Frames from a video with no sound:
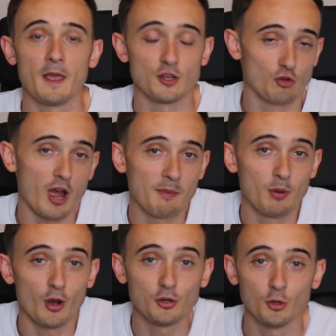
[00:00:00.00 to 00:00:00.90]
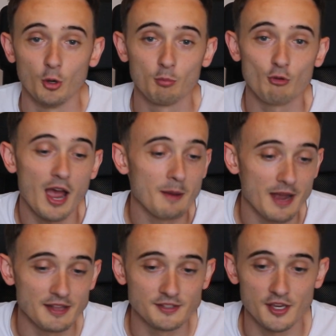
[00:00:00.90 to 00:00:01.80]
tripod or prime
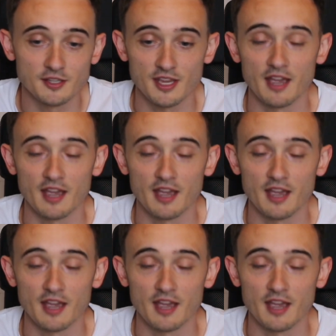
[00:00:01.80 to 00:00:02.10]
lenses.